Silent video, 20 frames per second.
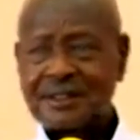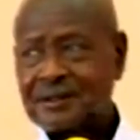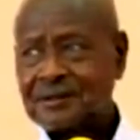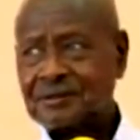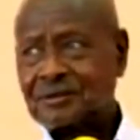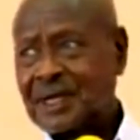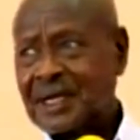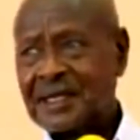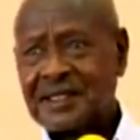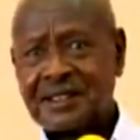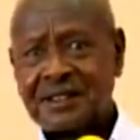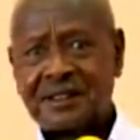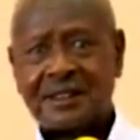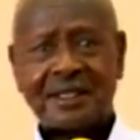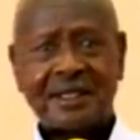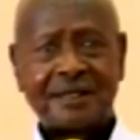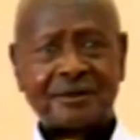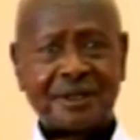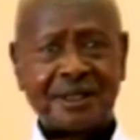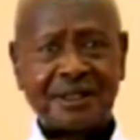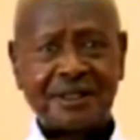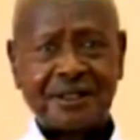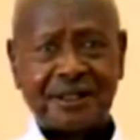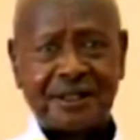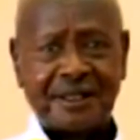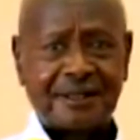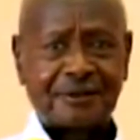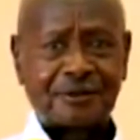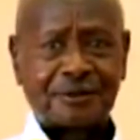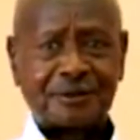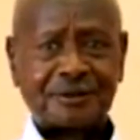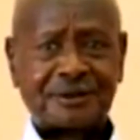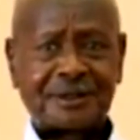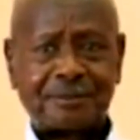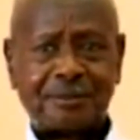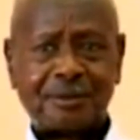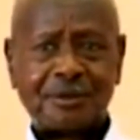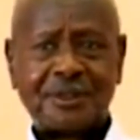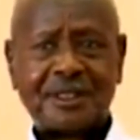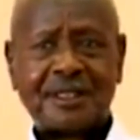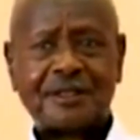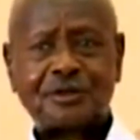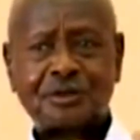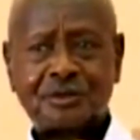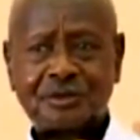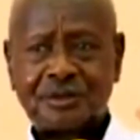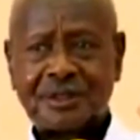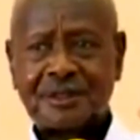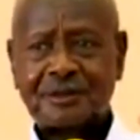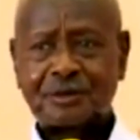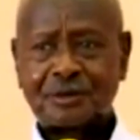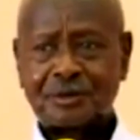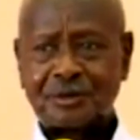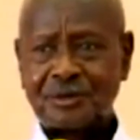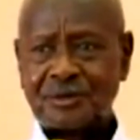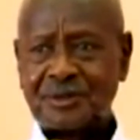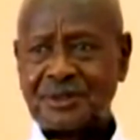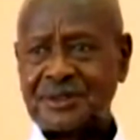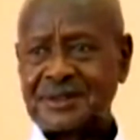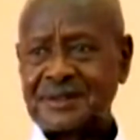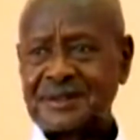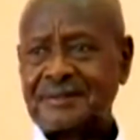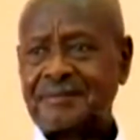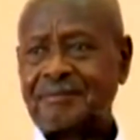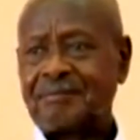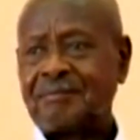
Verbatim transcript: They're running here, running here to support their children, to do this.